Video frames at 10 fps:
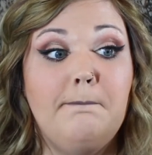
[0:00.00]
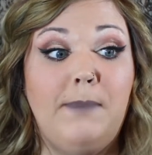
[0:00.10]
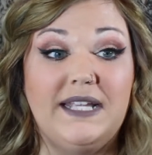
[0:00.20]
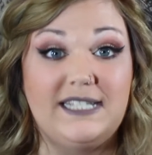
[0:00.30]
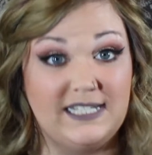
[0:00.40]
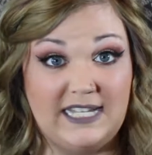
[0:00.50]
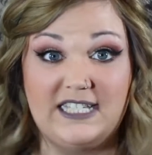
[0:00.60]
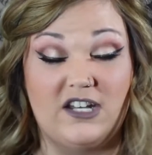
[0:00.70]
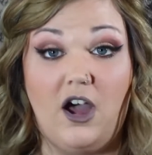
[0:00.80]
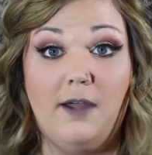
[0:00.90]
But since
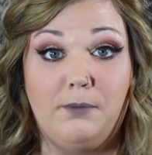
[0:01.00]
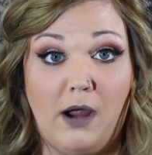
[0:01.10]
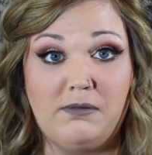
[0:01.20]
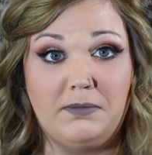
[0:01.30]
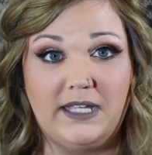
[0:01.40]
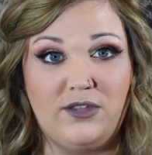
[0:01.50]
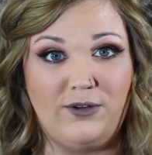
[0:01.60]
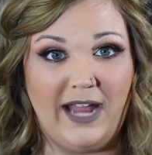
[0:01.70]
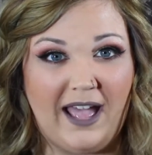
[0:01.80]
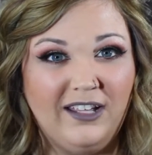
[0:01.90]
that's not probably the
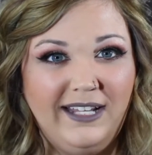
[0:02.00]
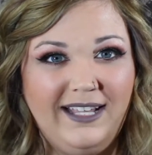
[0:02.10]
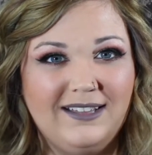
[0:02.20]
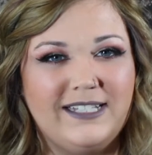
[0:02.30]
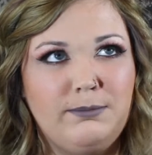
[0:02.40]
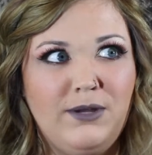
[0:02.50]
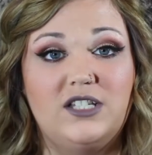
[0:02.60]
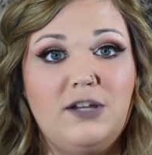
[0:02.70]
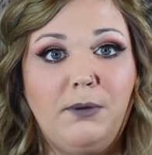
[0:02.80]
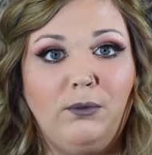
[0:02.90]
reality, let's be
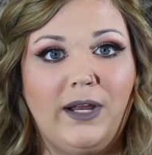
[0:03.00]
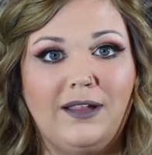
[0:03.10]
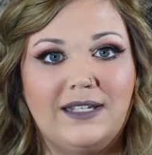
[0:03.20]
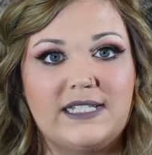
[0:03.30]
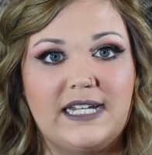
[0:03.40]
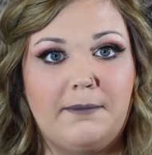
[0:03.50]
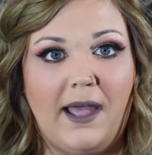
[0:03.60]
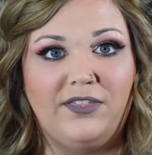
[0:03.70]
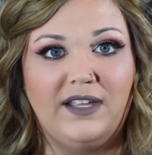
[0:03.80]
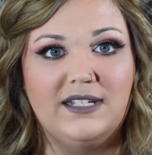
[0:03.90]
super realistic
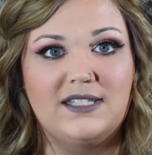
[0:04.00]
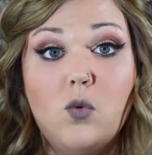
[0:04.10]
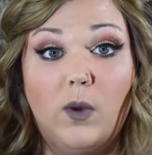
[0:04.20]
about this.